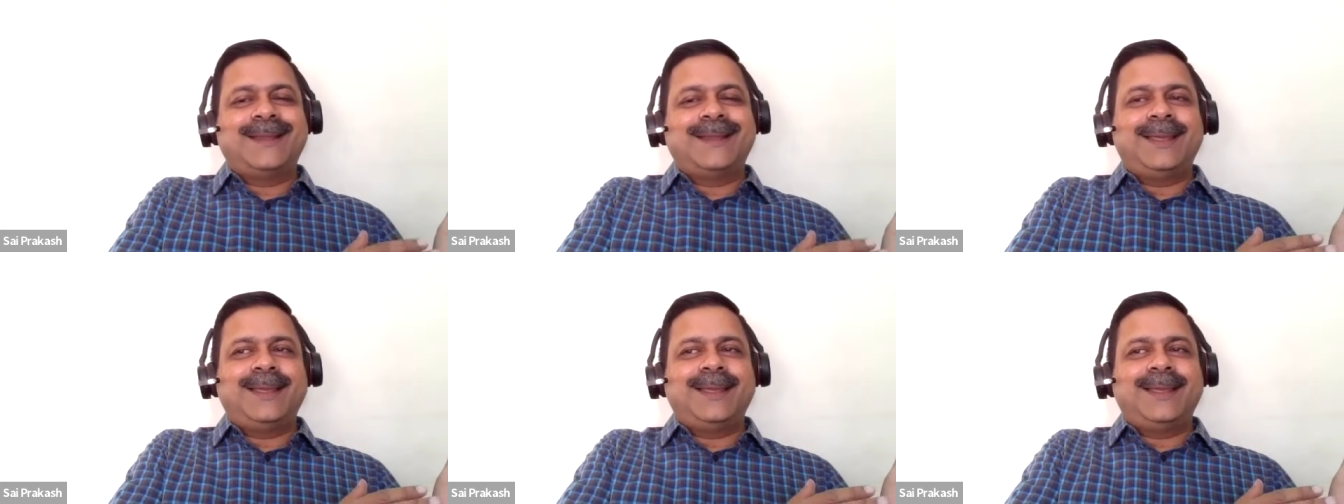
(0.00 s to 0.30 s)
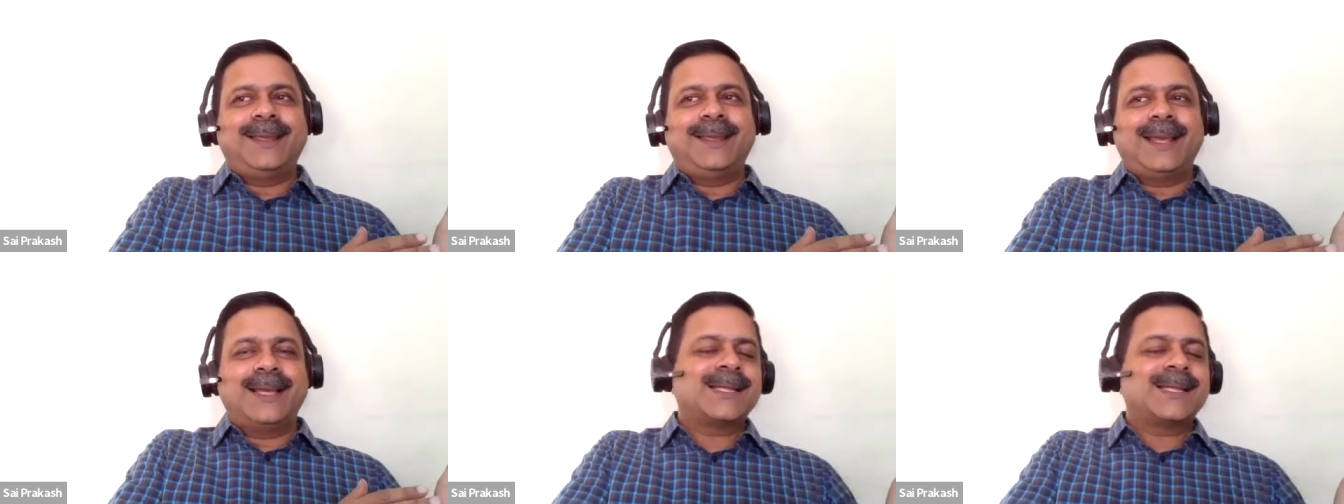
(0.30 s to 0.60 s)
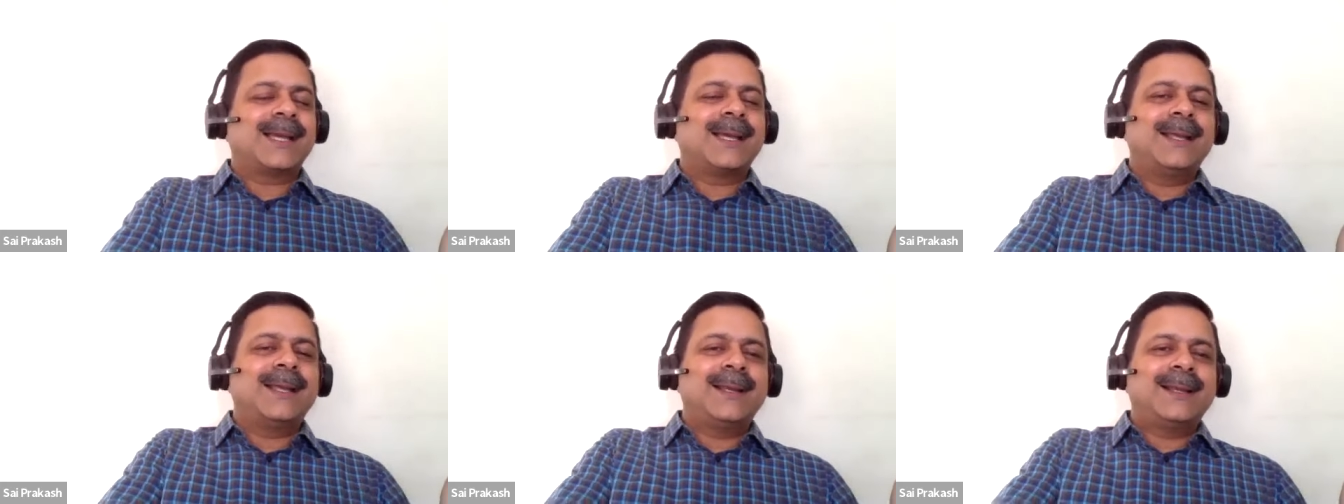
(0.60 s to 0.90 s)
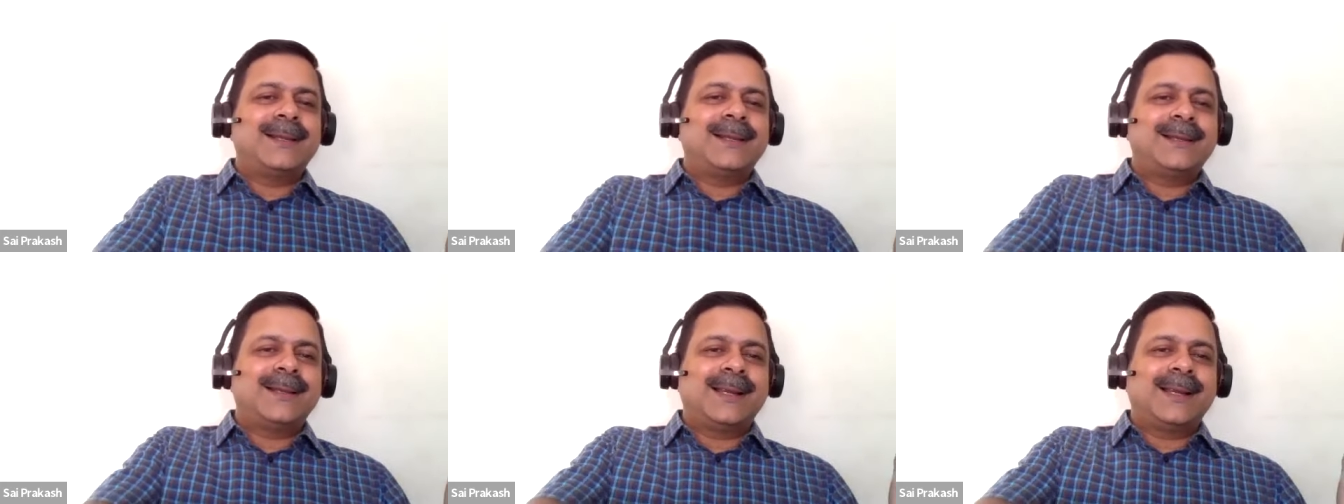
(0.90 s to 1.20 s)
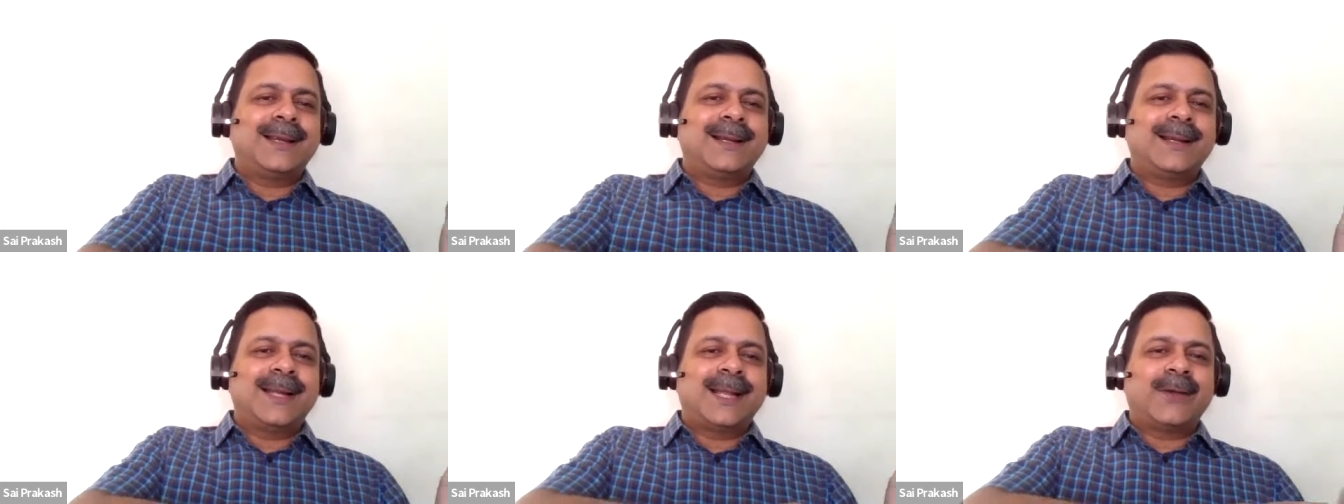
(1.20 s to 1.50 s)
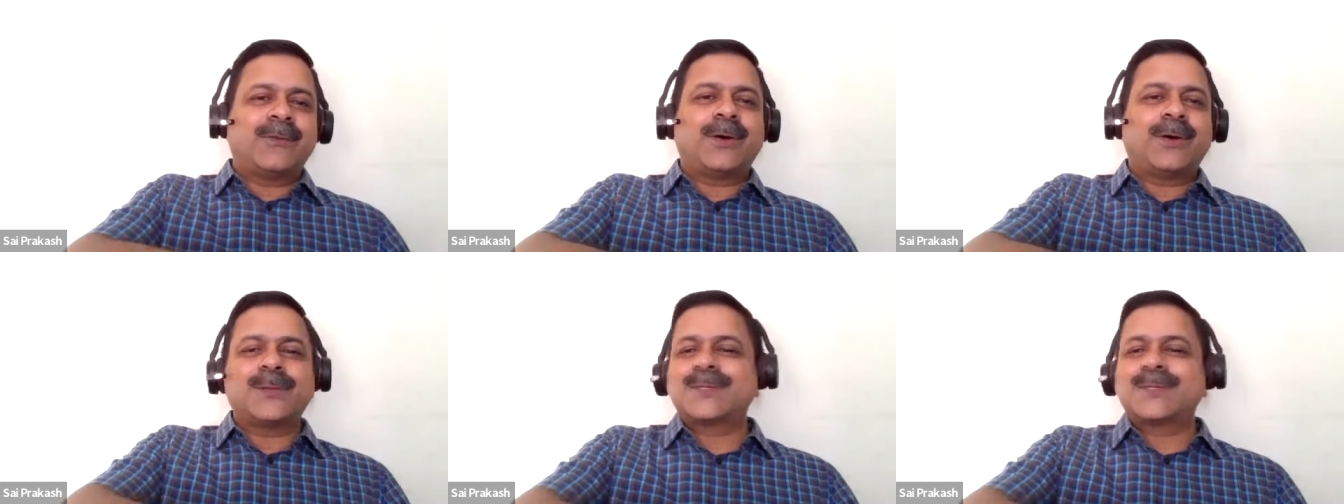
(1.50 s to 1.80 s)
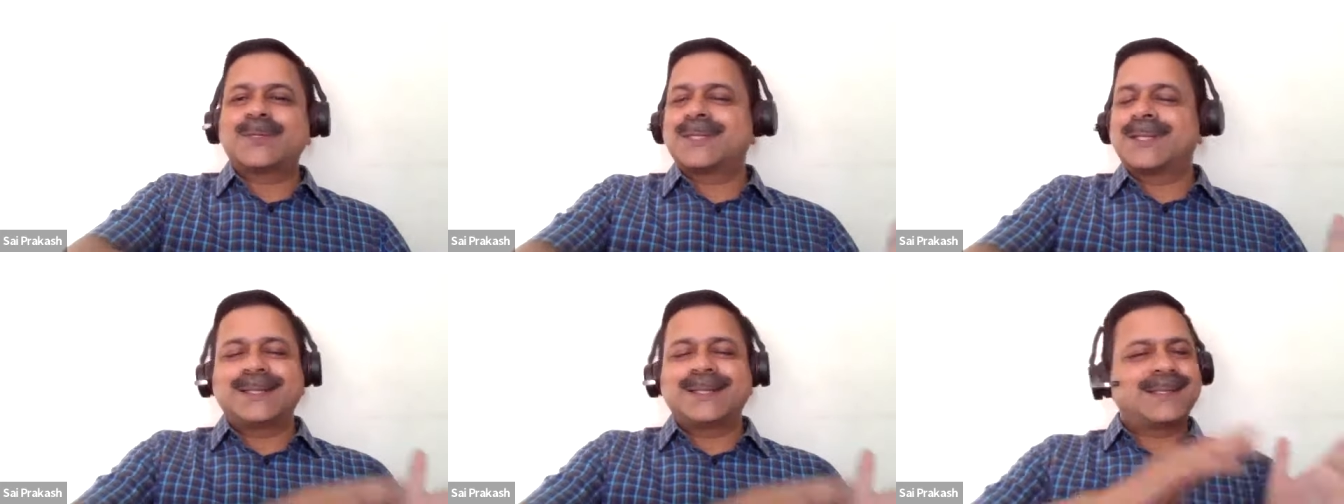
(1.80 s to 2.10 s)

the agile and DevOps,